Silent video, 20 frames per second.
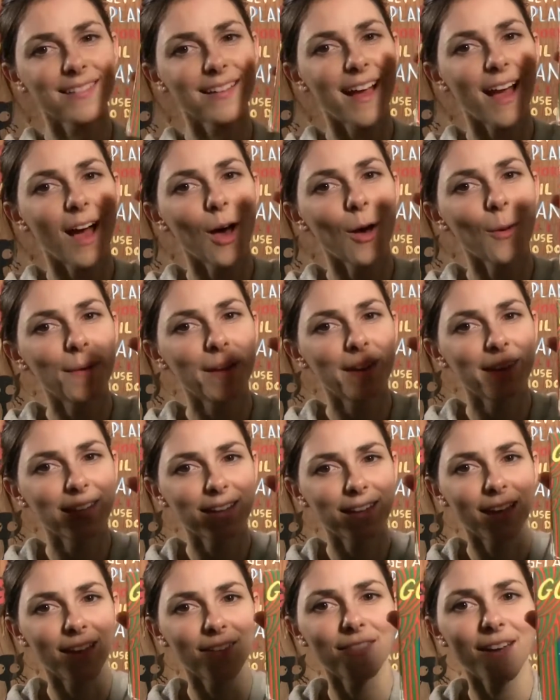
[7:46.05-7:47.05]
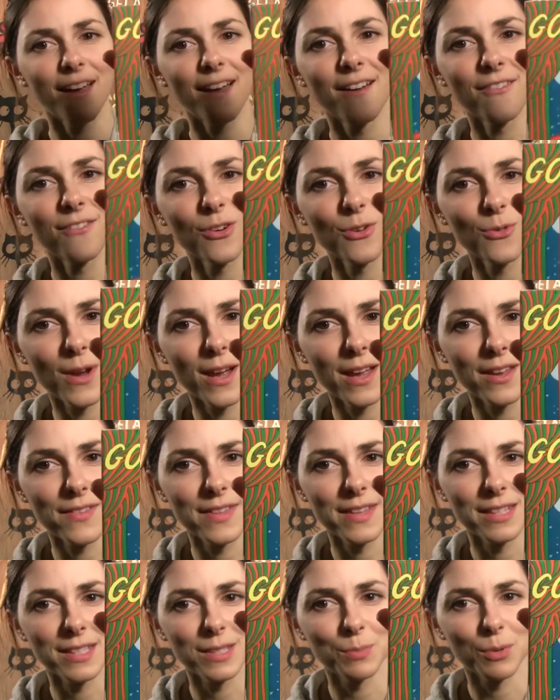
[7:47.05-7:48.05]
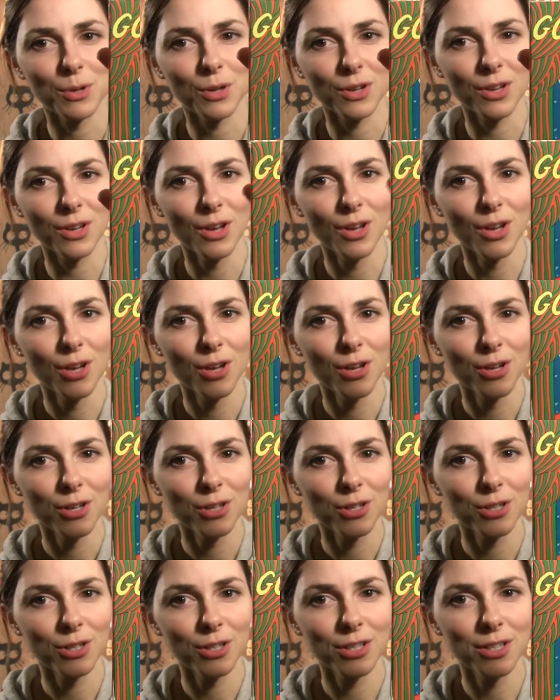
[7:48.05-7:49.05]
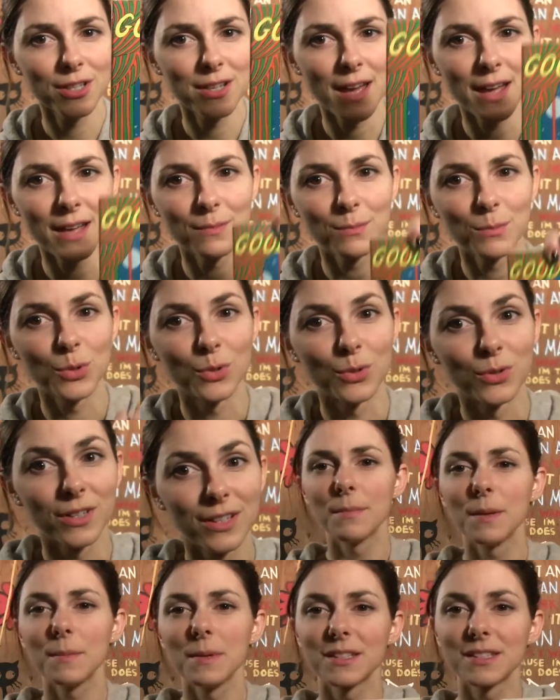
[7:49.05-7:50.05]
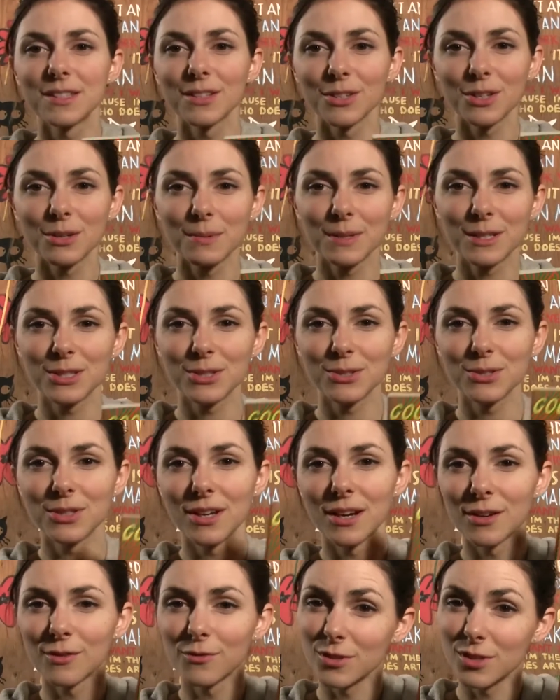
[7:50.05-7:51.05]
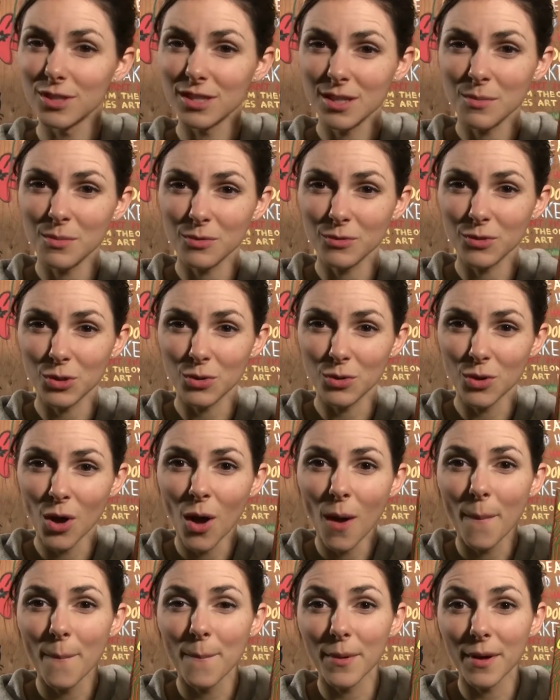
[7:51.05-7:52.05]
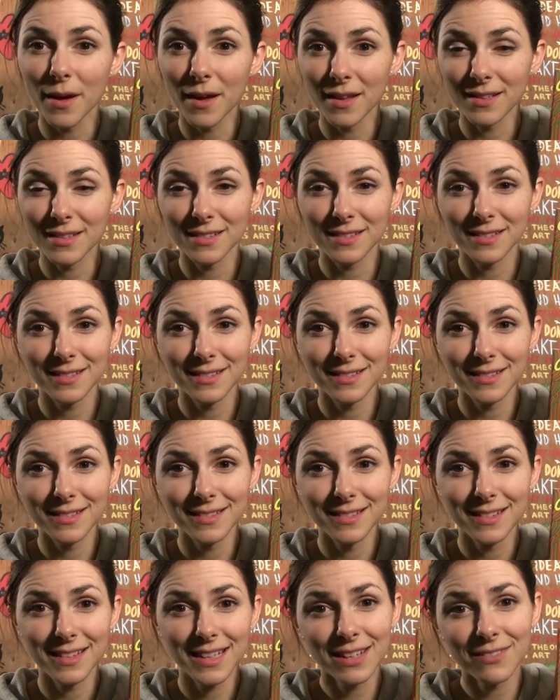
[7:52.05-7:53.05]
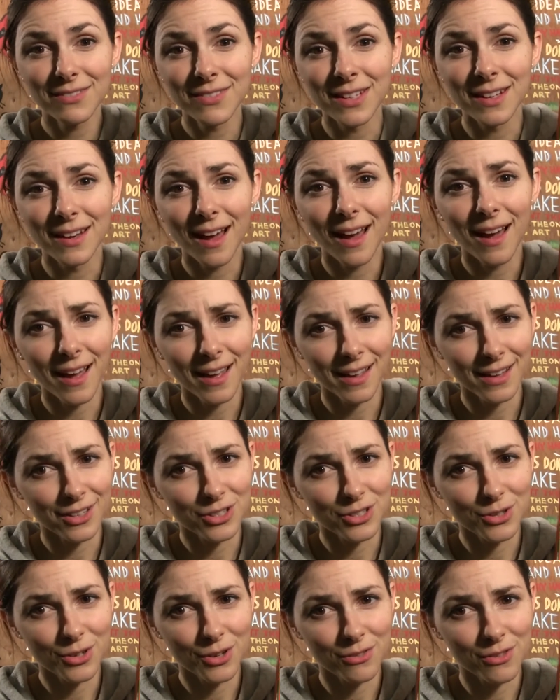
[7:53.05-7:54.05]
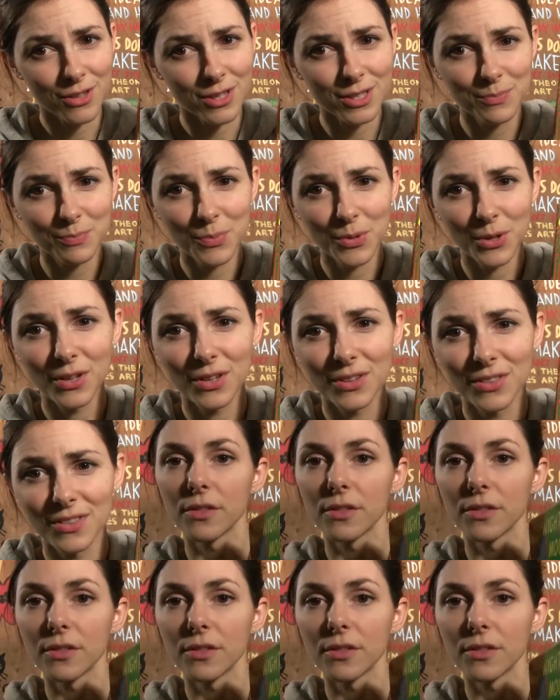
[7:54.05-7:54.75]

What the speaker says: How many have ever read this book, Good Night Moon? Maybe it's a little bit too young for some of you, but even I enjoy this book.